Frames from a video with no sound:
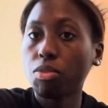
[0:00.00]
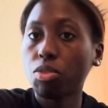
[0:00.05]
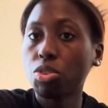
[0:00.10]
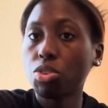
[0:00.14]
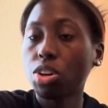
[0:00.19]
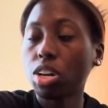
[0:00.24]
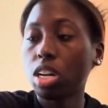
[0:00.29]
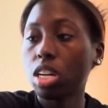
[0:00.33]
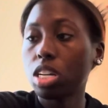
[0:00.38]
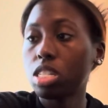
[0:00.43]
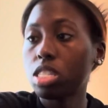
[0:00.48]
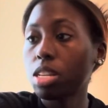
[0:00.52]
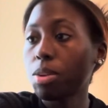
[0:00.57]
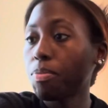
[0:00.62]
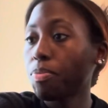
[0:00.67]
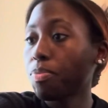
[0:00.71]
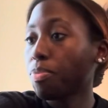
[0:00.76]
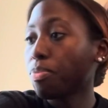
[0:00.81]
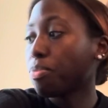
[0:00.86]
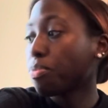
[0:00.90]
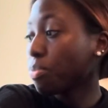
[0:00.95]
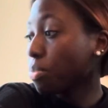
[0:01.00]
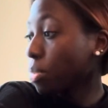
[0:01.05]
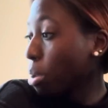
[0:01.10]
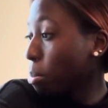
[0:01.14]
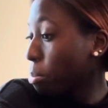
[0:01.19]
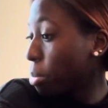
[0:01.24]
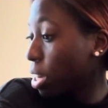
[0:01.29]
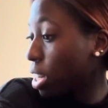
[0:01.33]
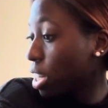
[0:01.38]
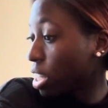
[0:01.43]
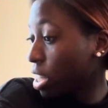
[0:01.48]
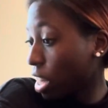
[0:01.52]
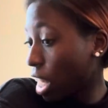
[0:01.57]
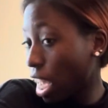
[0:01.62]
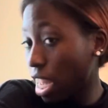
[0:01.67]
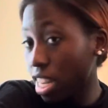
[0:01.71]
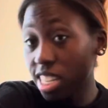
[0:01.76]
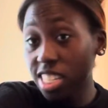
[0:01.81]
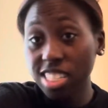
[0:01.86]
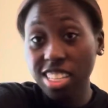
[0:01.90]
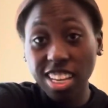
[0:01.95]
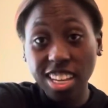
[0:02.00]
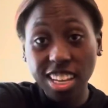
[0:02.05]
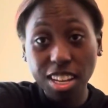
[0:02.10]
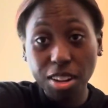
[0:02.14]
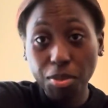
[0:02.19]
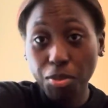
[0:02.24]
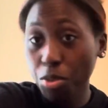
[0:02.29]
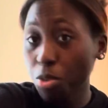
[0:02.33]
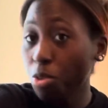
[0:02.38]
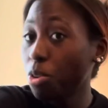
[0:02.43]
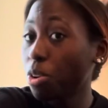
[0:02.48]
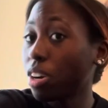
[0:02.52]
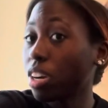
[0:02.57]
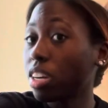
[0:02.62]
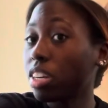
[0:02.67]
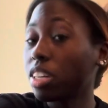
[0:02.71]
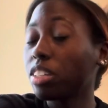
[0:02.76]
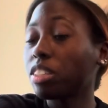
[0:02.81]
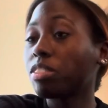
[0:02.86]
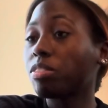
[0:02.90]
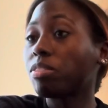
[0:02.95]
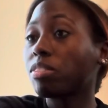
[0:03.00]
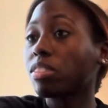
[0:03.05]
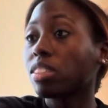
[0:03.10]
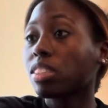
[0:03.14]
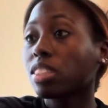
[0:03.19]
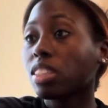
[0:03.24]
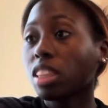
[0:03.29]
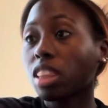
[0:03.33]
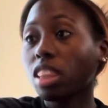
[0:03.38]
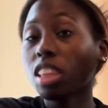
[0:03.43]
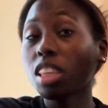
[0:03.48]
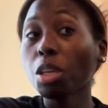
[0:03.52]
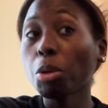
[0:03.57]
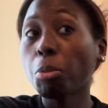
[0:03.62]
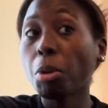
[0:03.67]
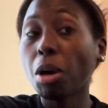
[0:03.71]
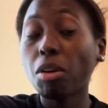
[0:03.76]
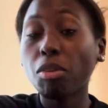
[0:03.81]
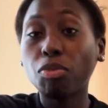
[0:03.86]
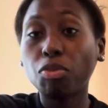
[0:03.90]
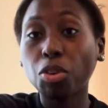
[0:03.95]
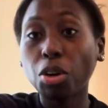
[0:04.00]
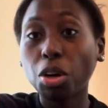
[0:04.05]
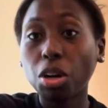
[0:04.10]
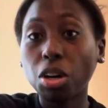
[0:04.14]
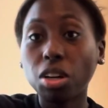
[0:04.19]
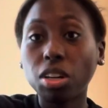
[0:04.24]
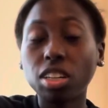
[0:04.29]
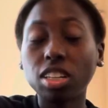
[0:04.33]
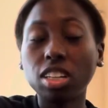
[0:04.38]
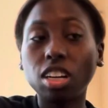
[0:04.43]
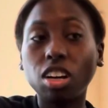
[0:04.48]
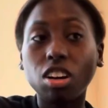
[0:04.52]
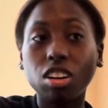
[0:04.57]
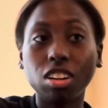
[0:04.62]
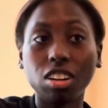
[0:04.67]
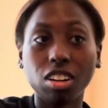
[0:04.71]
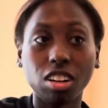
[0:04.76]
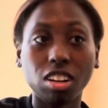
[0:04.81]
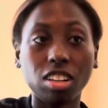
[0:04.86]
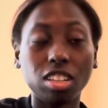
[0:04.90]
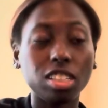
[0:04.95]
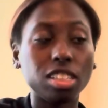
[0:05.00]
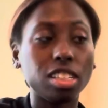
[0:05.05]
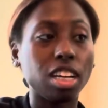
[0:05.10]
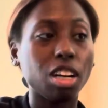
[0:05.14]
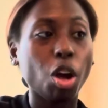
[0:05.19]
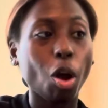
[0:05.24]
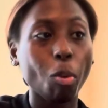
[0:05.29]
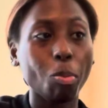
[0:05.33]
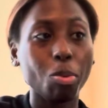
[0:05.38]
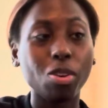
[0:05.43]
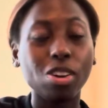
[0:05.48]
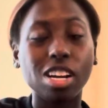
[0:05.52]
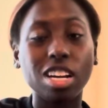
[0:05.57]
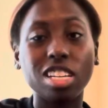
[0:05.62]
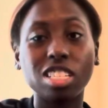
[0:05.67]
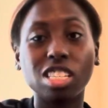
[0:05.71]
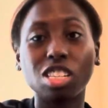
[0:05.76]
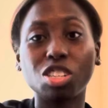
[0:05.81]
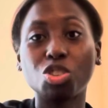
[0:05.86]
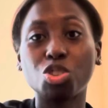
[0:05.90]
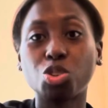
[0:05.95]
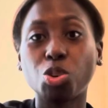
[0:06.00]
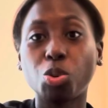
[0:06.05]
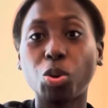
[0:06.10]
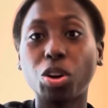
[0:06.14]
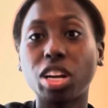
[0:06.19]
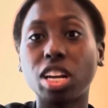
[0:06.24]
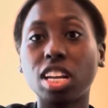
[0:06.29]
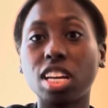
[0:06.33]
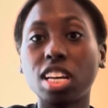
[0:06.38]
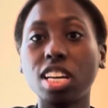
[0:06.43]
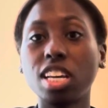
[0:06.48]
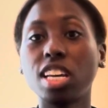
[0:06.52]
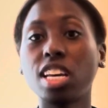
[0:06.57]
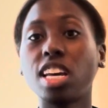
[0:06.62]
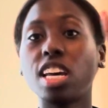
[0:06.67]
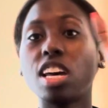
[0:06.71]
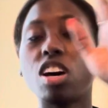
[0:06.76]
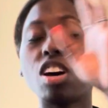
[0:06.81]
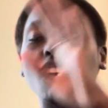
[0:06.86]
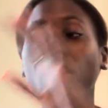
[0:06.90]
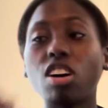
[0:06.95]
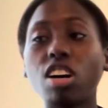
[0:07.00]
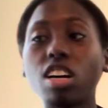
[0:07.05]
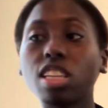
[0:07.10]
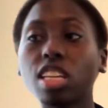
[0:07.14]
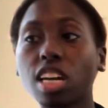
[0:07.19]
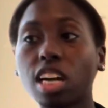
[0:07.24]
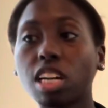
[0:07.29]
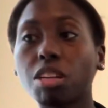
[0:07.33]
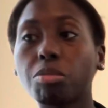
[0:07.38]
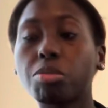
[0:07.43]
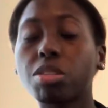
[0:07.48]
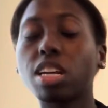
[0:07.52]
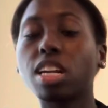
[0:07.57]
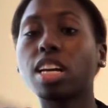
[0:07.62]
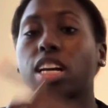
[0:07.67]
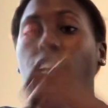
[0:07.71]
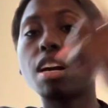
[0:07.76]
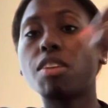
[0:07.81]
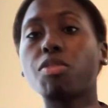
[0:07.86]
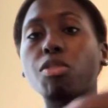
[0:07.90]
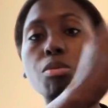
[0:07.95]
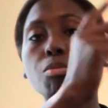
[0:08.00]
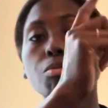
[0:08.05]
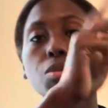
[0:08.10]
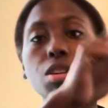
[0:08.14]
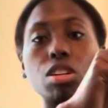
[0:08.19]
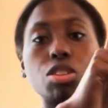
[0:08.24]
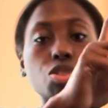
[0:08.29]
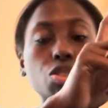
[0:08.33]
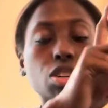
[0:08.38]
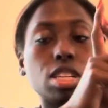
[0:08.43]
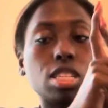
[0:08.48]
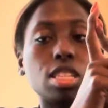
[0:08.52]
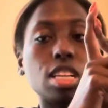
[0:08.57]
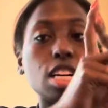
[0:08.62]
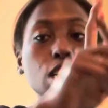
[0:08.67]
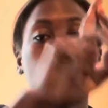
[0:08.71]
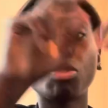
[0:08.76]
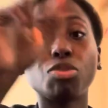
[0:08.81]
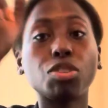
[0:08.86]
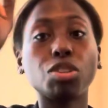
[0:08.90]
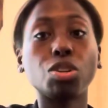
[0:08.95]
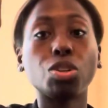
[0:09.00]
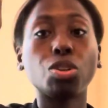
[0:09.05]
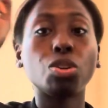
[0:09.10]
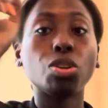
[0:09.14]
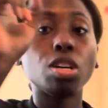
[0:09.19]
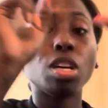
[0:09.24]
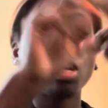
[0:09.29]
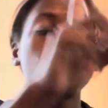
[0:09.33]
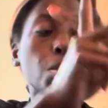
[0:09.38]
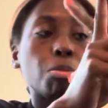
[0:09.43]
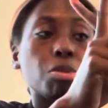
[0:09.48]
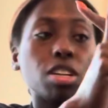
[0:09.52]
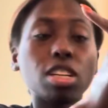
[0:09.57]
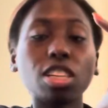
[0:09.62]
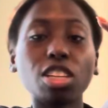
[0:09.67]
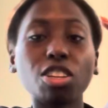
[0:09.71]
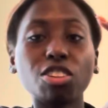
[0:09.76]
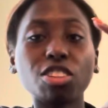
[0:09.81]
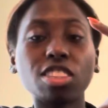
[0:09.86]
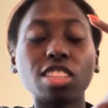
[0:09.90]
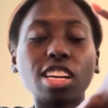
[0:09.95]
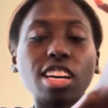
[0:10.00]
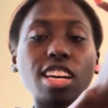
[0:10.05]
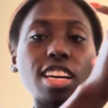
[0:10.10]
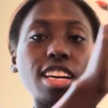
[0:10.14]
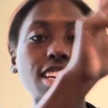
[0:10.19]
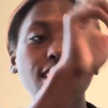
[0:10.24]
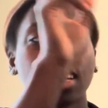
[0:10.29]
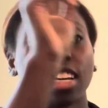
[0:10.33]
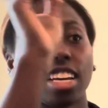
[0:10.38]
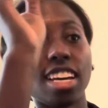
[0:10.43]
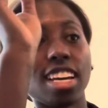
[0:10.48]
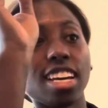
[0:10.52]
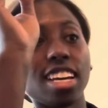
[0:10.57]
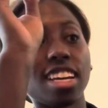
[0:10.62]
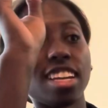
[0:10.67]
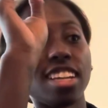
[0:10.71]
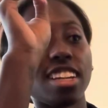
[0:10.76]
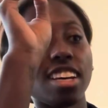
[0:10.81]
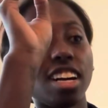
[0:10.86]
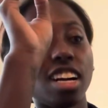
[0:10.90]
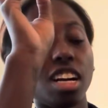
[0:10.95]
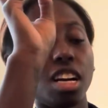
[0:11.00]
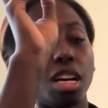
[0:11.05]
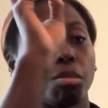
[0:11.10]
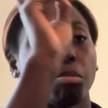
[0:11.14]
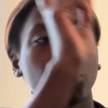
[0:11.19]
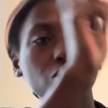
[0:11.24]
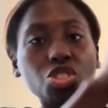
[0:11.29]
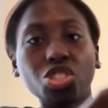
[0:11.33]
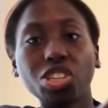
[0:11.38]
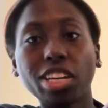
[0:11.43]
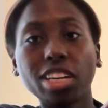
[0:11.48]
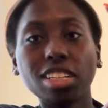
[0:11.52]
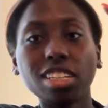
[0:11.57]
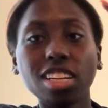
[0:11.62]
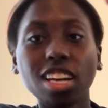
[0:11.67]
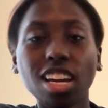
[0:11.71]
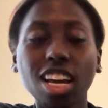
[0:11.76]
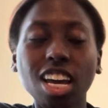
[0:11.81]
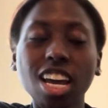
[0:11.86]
for you guys. But that is it for my fall haul. I hope you guys enjoyed all the items that I got from Well Dressed Nashville, Pretty Little Thing, and um, Shein.